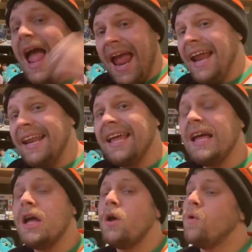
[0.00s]
and
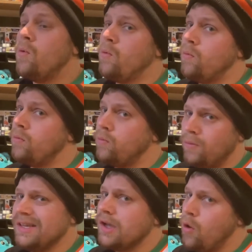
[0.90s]

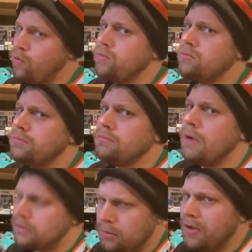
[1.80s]
we go
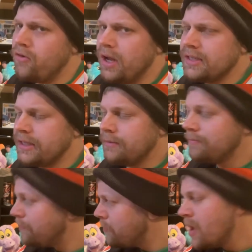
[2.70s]
a little bit crazy.
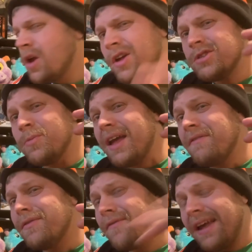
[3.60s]
So, we
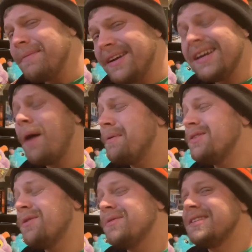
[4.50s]
have a family up in
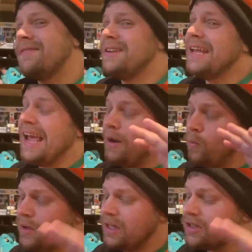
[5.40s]
207,
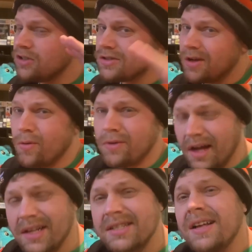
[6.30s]
and we just go
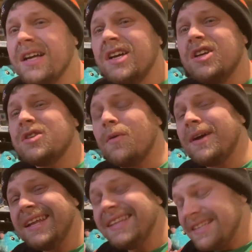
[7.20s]
nuts. So,
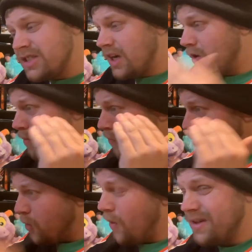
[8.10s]
in this channel,
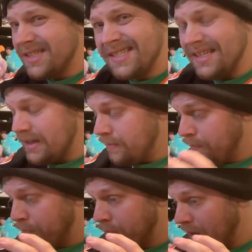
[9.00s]
you're going to see
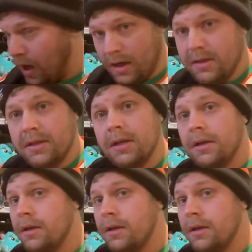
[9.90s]
us